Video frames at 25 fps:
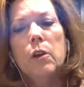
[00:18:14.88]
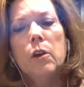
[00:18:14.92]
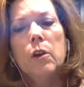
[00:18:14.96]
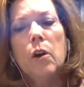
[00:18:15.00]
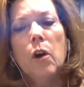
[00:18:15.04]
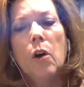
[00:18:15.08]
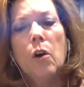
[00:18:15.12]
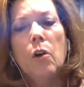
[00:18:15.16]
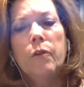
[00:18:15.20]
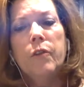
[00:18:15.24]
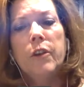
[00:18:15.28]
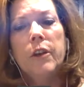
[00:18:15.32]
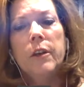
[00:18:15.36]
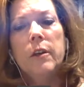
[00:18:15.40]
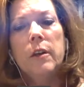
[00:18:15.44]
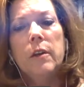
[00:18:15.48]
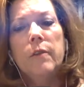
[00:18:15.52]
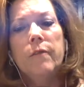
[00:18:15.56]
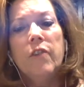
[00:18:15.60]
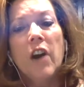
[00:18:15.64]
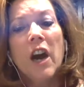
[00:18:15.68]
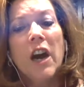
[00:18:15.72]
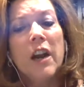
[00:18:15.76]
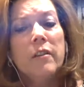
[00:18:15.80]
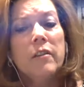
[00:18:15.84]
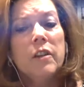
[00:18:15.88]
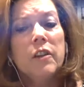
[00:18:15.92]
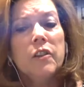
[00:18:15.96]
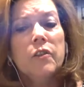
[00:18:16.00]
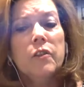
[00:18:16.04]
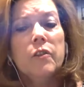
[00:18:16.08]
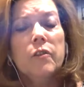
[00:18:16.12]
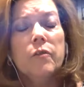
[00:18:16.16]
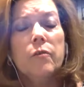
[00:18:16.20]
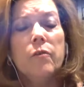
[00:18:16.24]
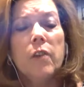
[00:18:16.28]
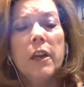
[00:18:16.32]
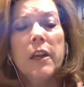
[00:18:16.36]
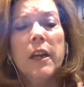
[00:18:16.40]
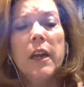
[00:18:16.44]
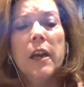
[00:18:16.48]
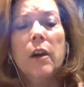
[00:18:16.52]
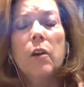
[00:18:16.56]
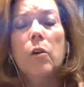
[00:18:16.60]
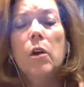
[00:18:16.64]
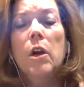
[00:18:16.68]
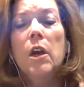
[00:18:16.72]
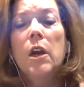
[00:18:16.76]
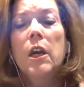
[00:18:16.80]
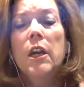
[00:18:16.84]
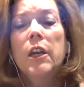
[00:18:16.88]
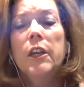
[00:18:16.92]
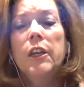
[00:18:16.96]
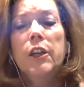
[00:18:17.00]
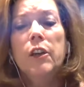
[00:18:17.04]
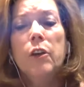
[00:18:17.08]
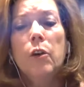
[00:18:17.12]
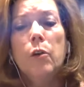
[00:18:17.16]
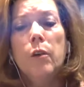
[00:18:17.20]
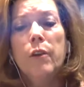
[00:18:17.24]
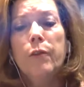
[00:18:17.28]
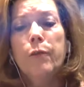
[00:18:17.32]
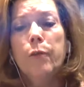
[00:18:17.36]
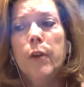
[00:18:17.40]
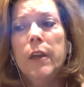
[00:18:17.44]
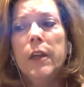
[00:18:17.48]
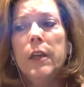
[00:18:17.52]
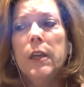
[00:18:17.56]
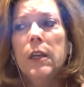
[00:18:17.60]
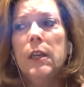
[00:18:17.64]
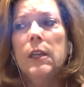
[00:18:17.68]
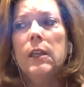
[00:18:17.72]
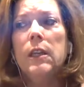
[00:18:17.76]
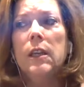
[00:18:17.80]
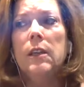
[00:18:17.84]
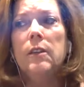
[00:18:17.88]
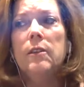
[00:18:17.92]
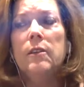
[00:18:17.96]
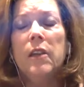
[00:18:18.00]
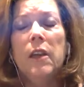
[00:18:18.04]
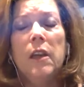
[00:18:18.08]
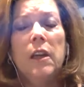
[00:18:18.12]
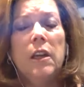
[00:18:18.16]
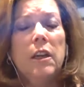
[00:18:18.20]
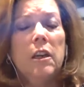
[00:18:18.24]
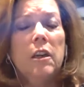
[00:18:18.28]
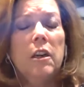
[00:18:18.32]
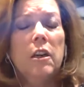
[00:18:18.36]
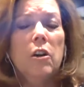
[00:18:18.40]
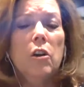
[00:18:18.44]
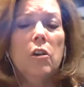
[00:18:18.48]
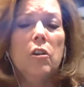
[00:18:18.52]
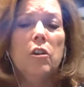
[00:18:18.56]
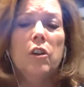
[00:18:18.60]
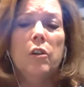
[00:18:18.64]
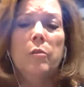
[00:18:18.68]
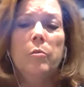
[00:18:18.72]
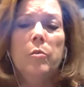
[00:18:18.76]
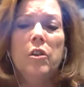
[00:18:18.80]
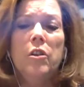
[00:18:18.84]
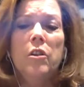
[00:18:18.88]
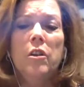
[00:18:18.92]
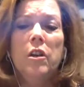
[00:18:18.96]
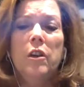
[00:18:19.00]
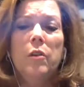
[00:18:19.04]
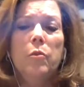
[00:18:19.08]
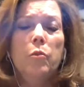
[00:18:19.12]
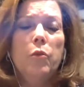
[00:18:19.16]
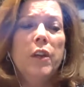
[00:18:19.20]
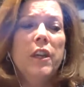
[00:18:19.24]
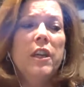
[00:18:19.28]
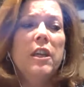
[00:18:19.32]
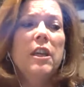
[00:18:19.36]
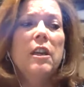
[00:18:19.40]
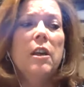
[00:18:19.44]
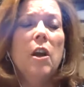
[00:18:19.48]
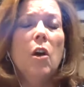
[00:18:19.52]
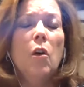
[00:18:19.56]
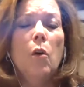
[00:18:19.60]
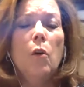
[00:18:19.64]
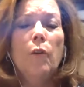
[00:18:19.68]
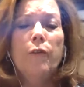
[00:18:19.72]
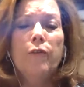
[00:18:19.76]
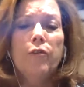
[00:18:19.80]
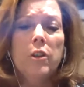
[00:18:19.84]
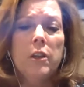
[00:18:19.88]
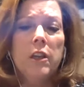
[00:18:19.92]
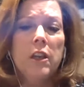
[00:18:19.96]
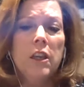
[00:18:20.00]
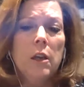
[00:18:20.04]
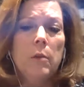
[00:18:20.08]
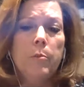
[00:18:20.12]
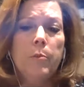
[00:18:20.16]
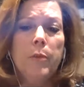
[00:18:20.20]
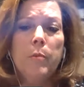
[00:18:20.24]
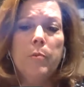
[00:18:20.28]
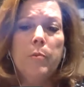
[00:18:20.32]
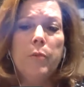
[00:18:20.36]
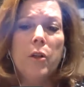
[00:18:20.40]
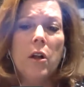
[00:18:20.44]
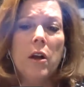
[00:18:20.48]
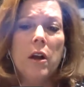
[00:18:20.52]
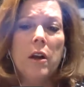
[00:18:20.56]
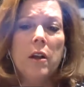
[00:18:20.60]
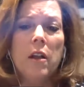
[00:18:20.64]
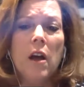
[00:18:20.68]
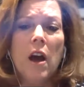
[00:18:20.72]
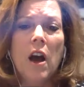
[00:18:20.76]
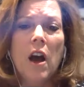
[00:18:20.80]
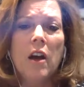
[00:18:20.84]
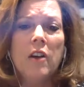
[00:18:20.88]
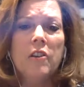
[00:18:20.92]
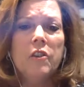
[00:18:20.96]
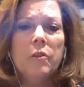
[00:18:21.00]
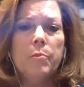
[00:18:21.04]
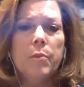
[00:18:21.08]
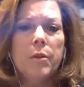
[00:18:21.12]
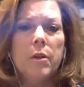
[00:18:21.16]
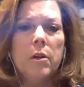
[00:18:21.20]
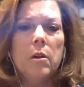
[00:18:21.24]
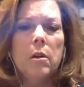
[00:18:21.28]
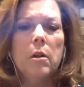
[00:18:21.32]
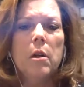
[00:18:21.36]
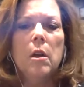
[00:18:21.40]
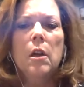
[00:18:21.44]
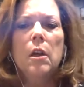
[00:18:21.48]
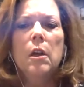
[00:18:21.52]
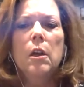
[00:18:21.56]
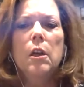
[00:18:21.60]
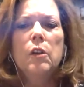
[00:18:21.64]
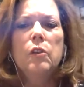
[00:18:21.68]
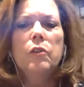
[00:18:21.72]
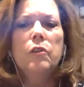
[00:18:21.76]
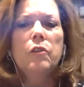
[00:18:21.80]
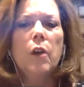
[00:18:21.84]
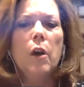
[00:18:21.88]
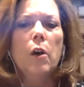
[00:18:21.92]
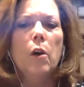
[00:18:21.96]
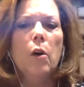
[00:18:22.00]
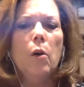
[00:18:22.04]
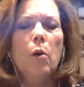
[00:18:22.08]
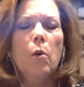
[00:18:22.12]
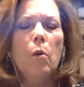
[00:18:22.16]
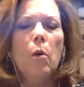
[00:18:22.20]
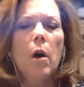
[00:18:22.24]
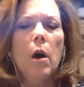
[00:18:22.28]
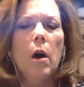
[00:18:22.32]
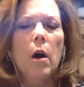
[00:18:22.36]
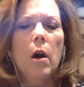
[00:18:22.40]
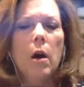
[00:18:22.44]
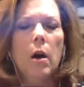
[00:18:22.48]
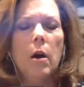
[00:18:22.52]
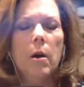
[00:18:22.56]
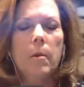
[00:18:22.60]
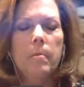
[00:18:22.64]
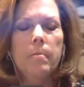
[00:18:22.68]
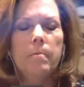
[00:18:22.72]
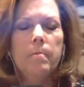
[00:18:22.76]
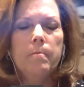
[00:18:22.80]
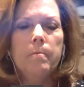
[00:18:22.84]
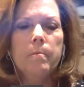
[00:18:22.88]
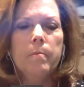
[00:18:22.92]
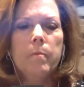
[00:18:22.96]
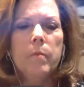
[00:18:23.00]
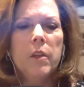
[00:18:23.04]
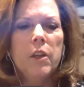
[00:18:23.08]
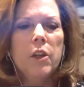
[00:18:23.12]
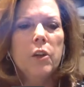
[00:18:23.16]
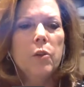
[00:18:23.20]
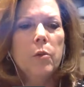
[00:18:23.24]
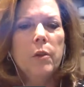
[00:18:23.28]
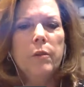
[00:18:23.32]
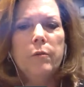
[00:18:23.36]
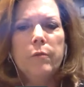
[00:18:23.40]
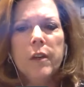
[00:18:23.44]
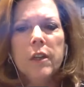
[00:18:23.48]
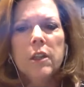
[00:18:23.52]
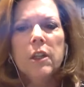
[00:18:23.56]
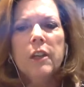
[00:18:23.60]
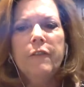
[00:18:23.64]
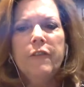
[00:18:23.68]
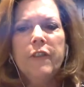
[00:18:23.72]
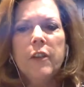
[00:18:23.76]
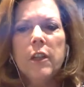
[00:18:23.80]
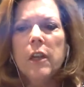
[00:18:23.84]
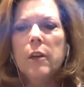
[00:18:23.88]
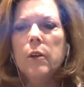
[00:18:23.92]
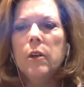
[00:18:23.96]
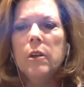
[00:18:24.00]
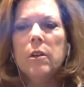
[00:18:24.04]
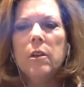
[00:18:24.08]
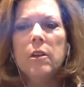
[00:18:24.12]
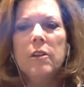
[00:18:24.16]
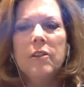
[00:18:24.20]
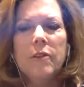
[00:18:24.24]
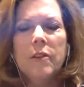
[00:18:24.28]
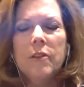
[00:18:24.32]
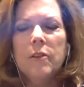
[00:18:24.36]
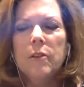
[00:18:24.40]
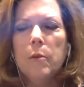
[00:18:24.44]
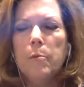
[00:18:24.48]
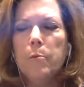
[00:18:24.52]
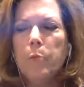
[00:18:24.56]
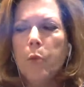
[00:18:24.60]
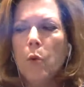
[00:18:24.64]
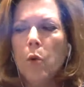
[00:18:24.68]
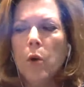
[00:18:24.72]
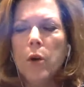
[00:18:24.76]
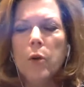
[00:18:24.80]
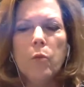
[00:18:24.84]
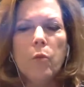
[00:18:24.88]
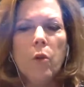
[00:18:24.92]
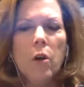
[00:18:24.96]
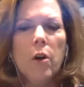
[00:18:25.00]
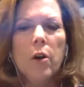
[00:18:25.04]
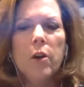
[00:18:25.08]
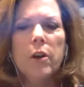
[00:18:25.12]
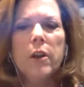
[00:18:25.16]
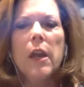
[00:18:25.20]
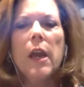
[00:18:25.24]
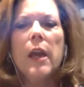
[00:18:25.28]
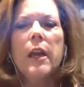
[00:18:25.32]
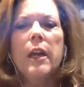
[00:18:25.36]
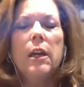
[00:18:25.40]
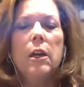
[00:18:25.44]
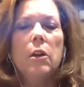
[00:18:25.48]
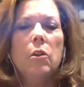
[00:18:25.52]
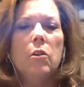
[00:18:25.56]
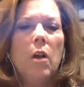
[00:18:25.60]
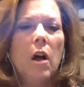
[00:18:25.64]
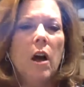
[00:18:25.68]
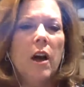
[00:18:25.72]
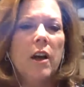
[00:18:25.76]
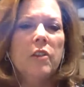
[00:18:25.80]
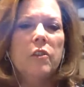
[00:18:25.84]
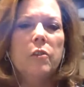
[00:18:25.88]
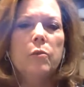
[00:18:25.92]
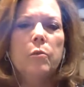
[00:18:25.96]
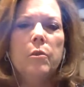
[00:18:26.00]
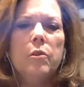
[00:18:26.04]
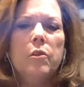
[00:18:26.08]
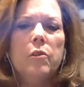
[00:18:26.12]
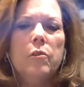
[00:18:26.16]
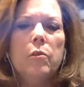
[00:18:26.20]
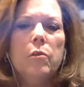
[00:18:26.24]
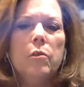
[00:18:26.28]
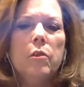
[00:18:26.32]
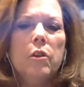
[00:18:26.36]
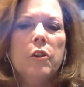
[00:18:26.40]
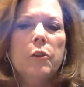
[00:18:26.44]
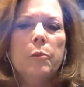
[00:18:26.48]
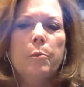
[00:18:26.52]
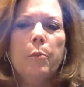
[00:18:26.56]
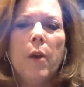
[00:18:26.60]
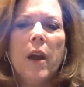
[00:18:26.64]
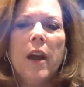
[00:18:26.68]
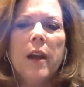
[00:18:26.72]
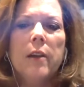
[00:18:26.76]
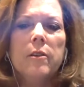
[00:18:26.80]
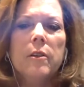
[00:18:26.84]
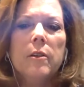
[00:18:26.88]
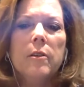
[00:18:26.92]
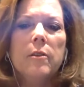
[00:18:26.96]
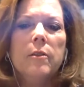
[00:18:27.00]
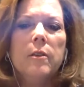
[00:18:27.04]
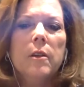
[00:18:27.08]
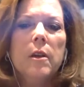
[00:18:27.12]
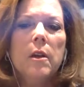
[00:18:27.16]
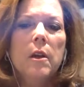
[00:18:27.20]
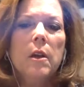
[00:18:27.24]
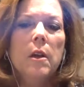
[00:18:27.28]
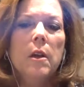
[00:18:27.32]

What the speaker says: COVID virus right now. You know, if we can contain it in our community, we can hopefully keep people out of the hospital. So, you know, we really feel like this is important work and it aligns with school nurse practice.